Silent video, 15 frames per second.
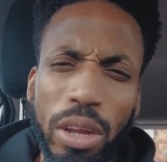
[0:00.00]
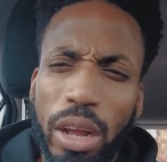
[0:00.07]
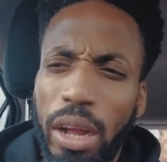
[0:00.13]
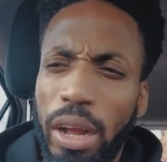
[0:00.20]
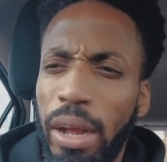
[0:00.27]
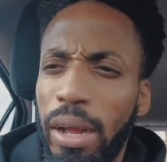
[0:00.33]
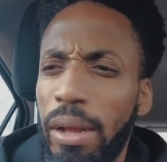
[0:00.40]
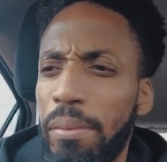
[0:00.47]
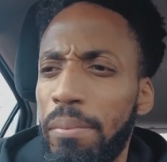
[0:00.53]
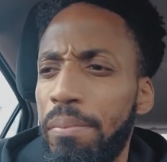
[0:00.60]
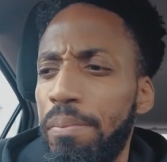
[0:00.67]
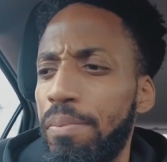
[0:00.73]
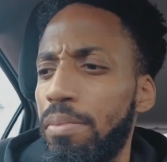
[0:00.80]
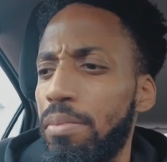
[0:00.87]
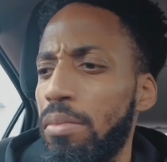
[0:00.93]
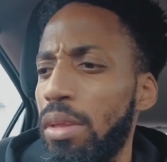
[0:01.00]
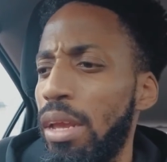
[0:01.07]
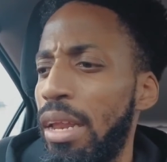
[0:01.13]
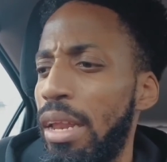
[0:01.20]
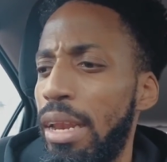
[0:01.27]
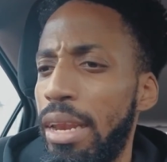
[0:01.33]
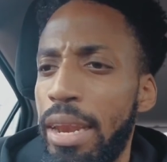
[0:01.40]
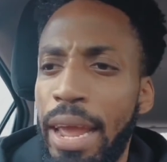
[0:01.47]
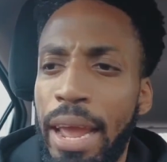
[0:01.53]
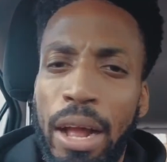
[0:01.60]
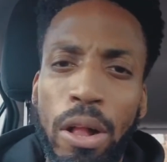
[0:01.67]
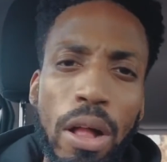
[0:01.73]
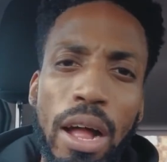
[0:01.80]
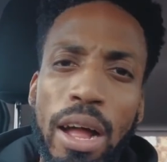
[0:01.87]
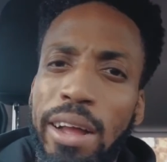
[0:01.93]

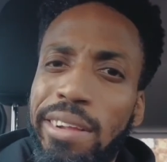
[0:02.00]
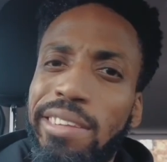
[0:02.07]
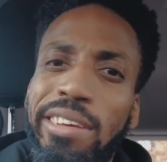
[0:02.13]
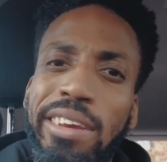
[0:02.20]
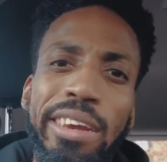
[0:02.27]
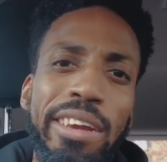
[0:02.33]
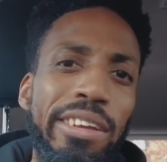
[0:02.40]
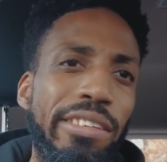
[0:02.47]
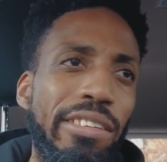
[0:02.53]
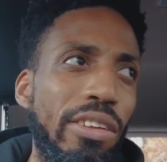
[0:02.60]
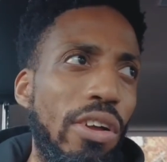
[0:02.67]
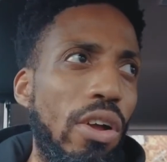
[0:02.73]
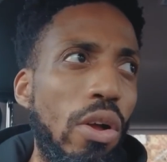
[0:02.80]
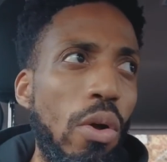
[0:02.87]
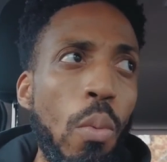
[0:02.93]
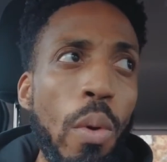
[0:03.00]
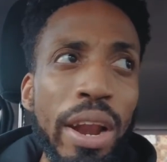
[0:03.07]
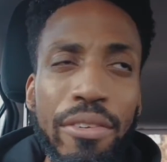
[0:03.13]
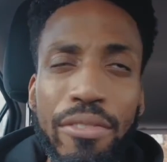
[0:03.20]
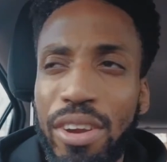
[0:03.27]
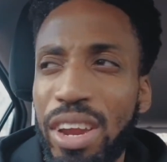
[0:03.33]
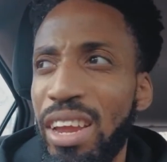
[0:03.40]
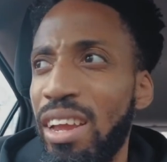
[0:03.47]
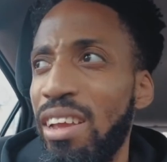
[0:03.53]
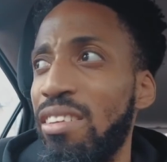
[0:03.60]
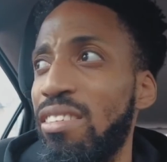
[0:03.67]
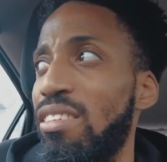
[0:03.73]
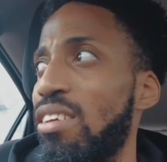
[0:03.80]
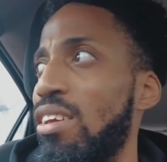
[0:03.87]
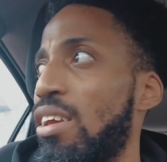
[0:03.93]
nail artist, or whatever it
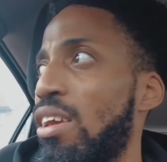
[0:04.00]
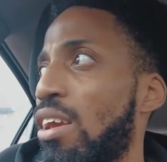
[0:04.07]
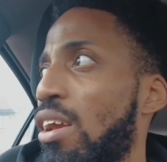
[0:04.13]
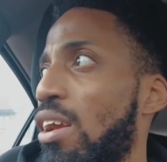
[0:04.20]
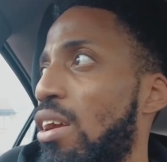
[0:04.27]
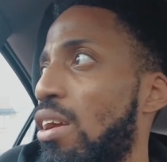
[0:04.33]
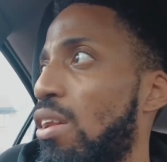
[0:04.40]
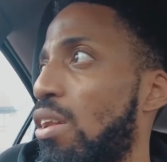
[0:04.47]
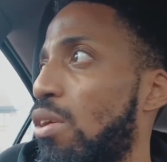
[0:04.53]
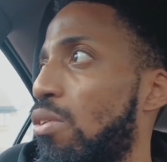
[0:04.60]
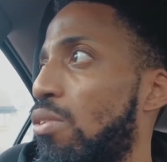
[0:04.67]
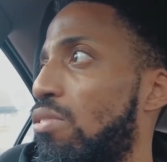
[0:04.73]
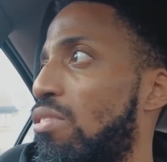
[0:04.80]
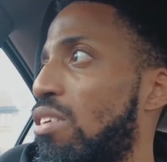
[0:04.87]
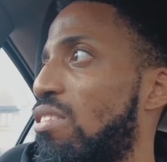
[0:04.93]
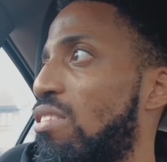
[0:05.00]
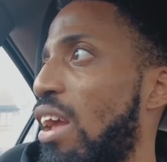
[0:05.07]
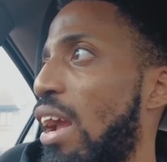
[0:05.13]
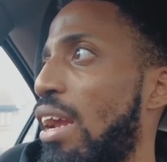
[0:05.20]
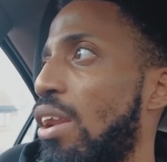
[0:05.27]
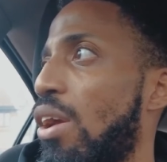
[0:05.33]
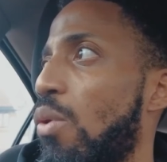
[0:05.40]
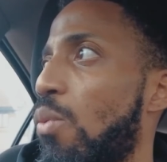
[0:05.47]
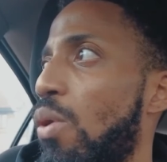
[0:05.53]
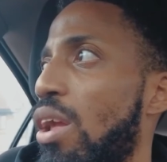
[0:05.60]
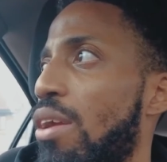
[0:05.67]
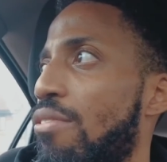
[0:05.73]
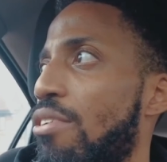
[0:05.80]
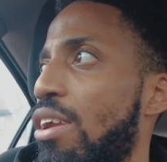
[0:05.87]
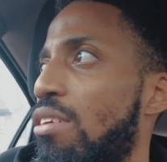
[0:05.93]
is, clothes designer,
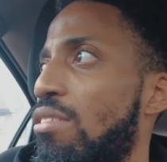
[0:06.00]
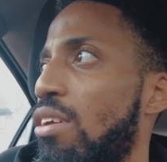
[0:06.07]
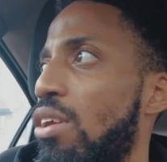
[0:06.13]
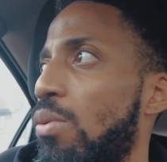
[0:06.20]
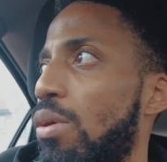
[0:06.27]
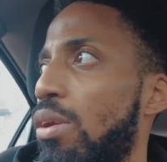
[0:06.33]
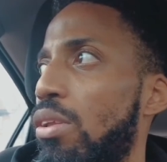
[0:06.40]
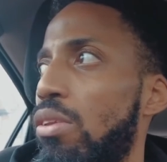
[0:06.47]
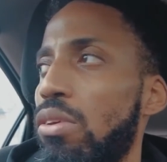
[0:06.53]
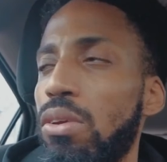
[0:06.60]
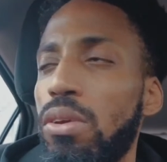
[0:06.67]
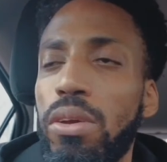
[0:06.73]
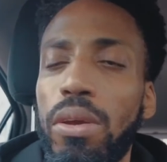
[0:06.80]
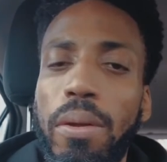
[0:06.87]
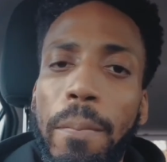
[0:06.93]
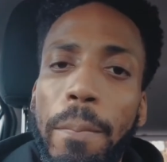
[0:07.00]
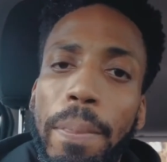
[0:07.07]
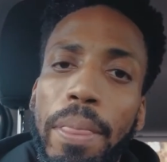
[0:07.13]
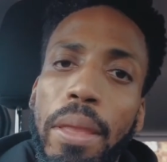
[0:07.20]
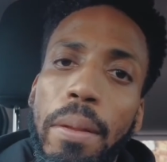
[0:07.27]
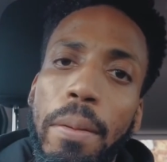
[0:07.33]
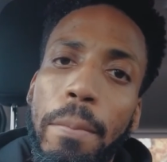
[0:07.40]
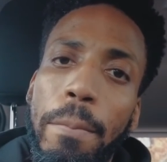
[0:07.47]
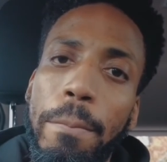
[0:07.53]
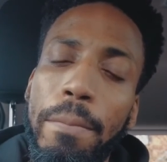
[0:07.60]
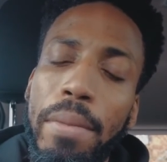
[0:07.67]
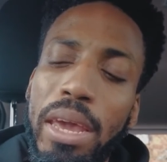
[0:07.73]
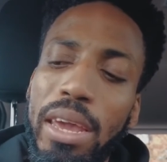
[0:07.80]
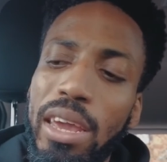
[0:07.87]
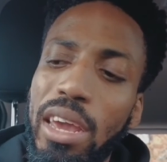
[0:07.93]
whatever it is that you want to do,
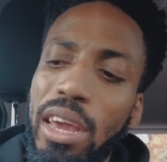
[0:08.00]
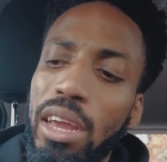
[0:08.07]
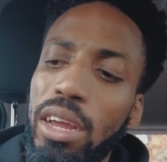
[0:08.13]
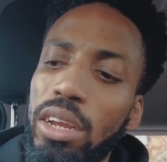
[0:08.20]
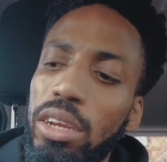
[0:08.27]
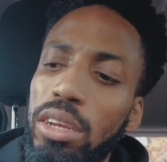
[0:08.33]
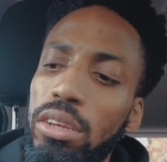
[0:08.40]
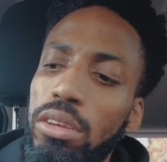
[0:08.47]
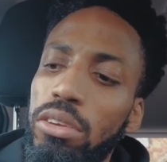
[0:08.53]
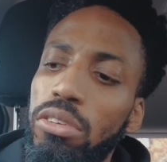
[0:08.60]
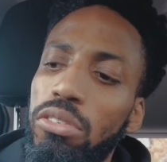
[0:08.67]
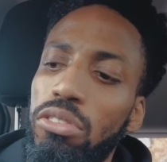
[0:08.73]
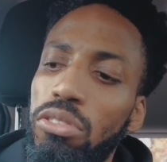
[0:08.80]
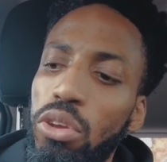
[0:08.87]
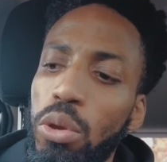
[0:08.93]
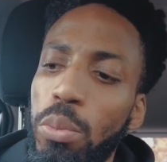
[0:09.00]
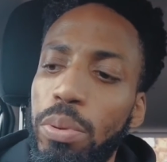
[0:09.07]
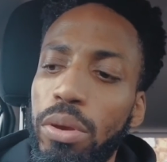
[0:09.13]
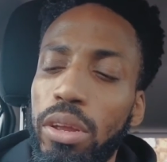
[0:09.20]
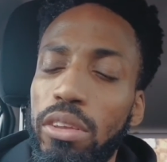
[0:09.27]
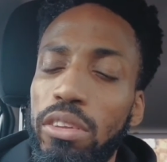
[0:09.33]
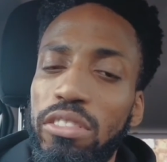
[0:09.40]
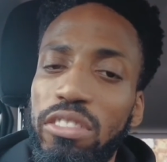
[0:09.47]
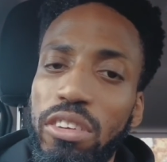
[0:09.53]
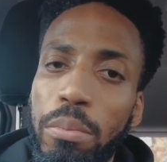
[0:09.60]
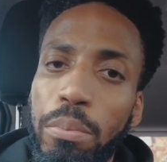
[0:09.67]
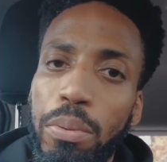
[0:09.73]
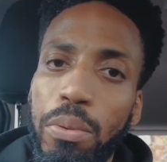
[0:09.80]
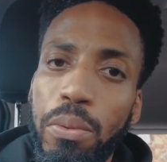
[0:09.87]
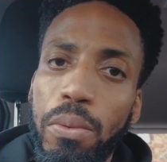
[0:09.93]
make it stupid
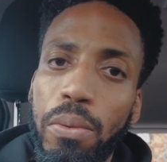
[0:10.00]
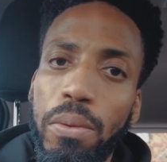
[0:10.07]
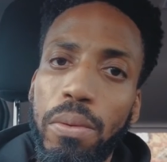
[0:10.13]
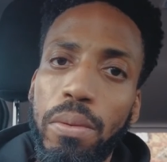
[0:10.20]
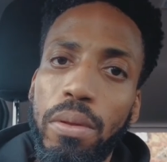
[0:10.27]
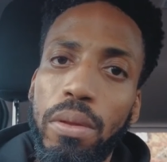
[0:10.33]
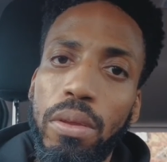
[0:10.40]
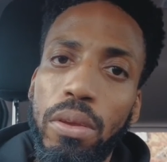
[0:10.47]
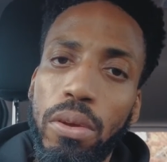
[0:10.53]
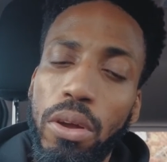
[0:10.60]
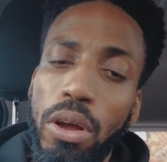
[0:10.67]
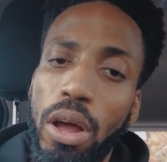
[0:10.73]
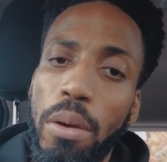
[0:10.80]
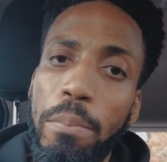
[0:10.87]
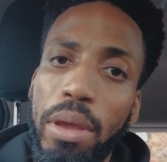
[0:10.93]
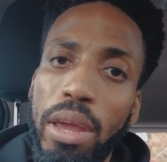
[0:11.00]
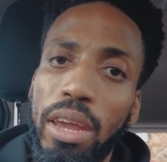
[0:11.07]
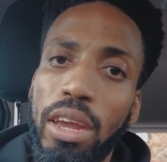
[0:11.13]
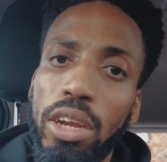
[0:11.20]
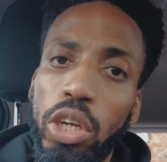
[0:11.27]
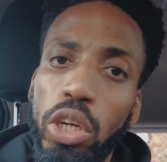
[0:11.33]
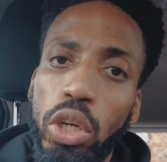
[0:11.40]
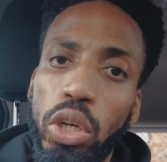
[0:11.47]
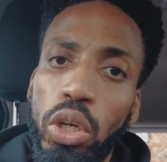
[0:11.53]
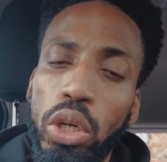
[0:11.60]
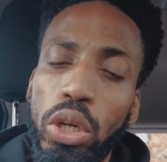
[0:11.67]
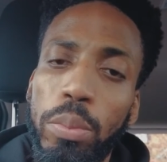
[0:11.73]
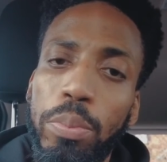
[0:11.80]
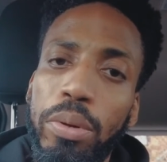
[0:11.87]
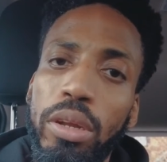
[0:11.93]
simple. You gotta make it
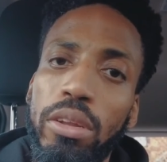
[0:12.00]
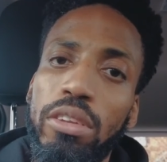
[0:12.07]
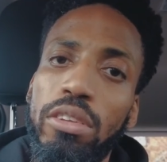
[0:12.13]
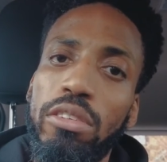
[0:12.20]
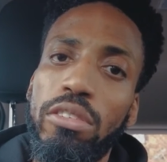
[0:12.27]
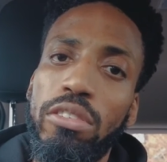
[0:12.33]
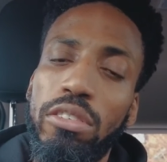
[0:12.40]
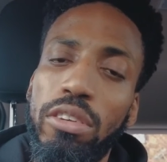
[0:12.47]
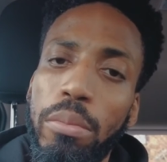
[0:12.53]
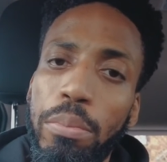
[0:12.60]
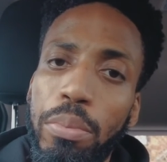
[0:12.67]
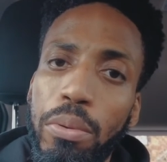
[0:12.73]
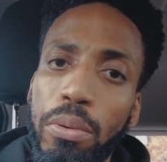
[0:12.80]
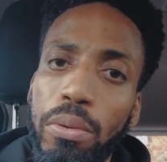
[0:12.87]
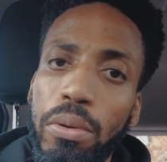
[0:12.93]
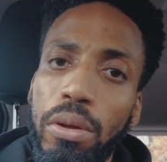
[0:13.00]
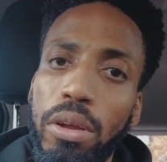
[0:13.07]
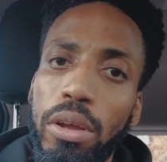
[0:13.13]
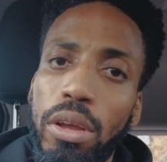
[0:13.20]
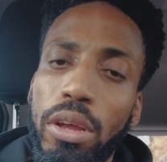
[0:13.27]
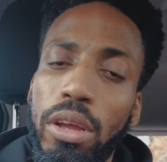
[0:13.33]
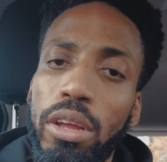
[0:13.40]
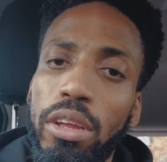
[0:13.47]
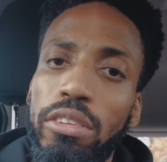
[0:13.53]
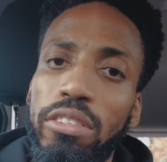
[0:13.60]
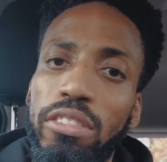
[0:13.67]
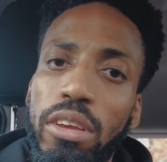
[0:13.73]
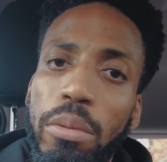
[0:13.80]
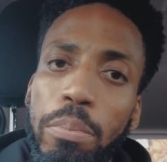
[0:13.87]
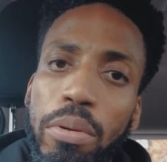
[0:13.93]
stupid simple.
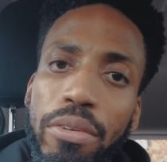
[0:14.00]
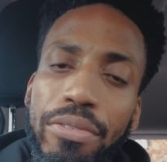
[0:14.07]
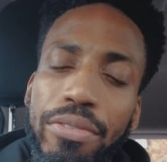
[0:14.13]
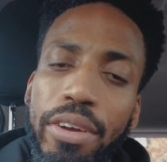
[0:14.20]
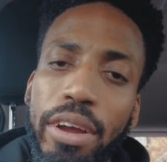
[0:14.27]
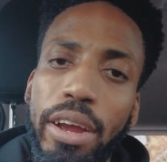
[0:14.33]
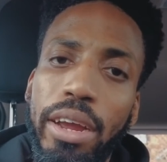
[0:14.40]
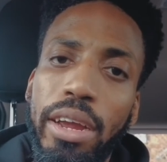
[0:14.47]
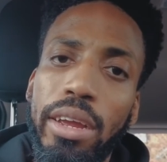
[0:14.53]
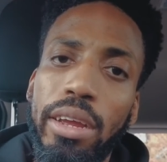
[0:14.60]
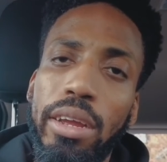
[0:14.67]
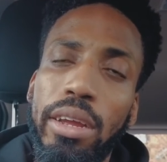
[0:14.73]
Simplify,